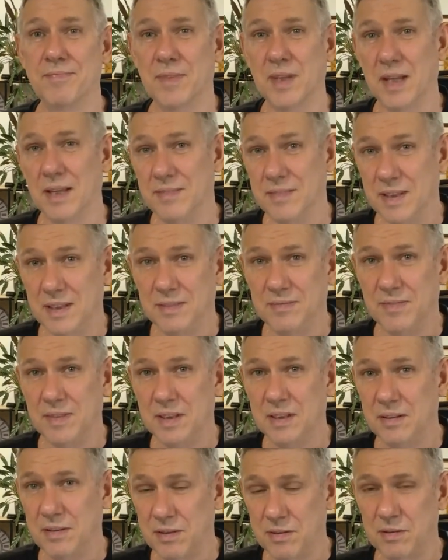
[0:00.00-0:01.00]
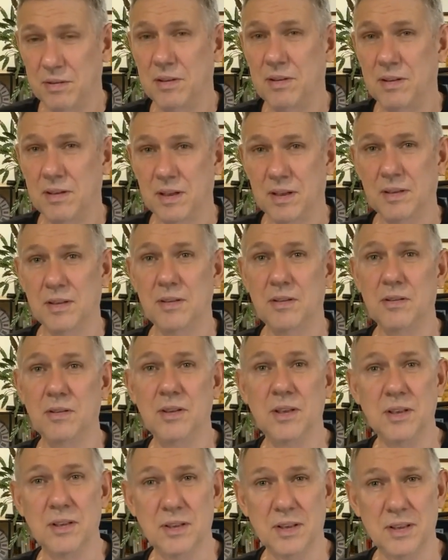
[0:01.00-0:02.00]
And the third thing that you
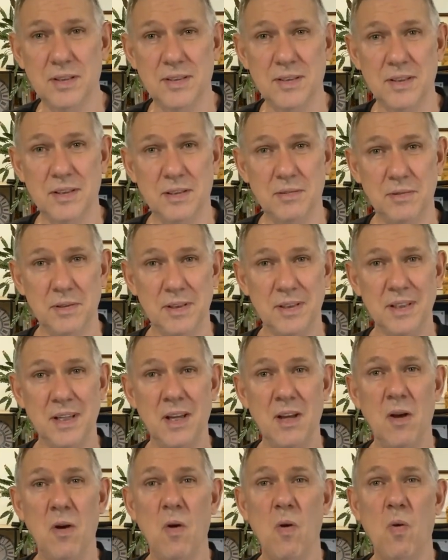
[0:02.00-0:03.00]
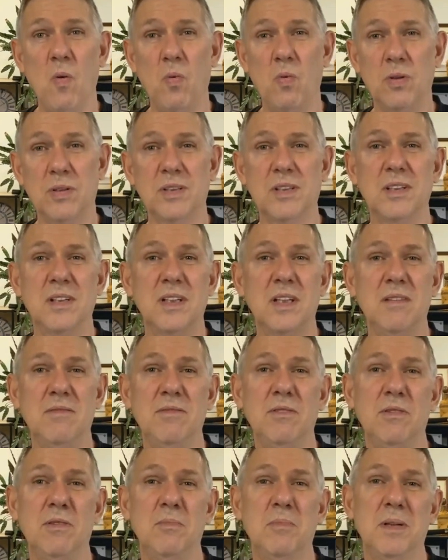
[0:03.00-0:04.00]
need to consider is what's going to give
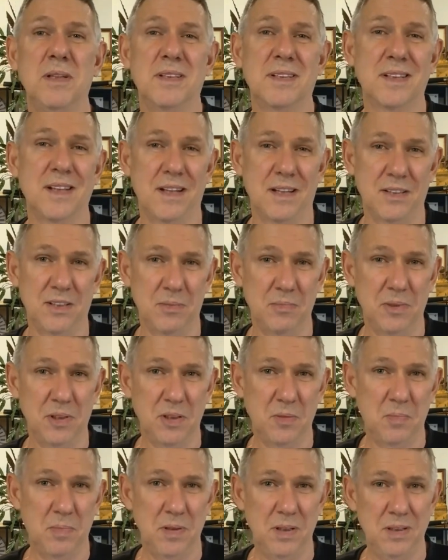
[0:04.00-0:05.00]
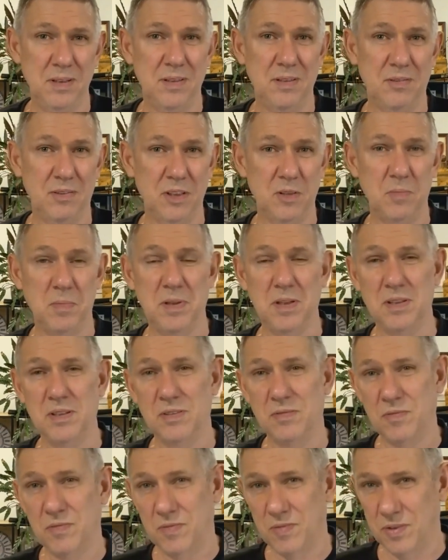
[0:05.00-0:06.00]
you the best customer experience, or experience
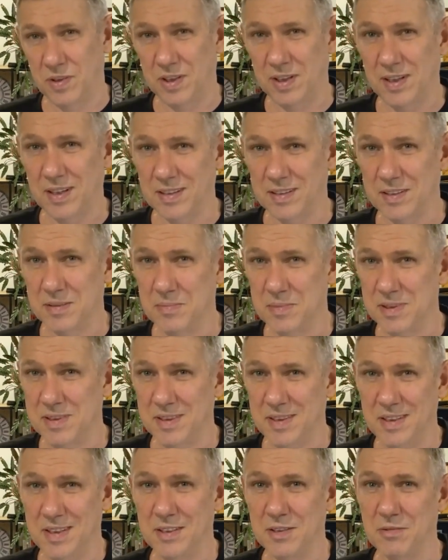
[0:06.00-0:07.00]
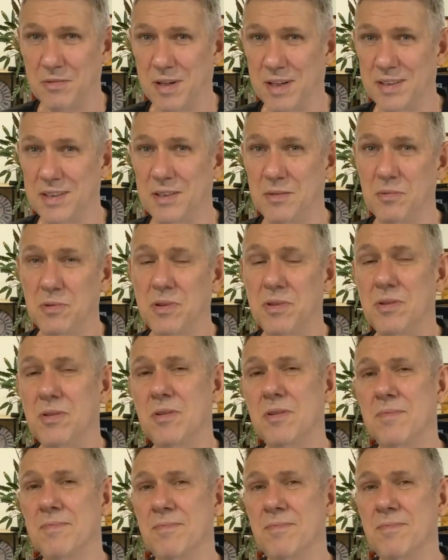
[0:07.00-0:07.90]
for your customers in interacting with you